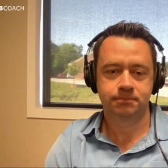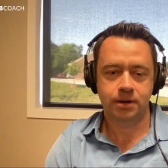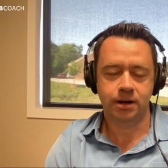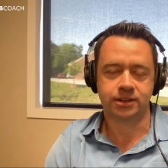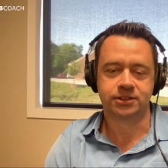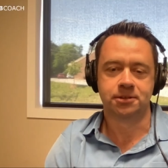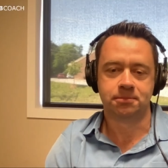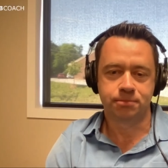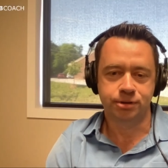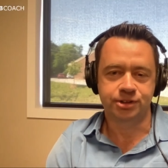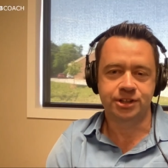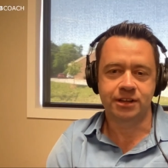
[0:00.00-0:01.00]
Awesome.
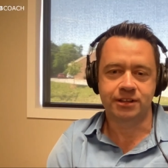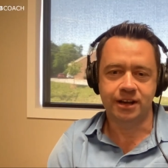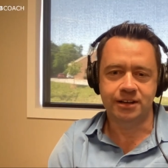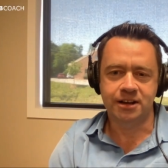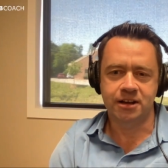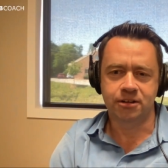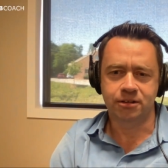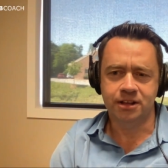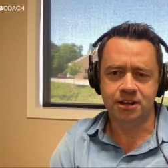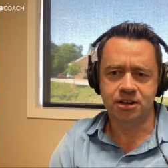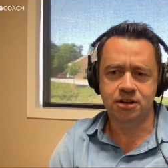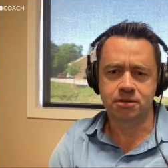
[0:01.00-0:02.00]
Appreciate that, Tanner.
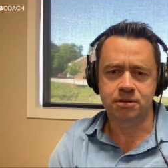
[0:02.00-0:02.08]
Thank you.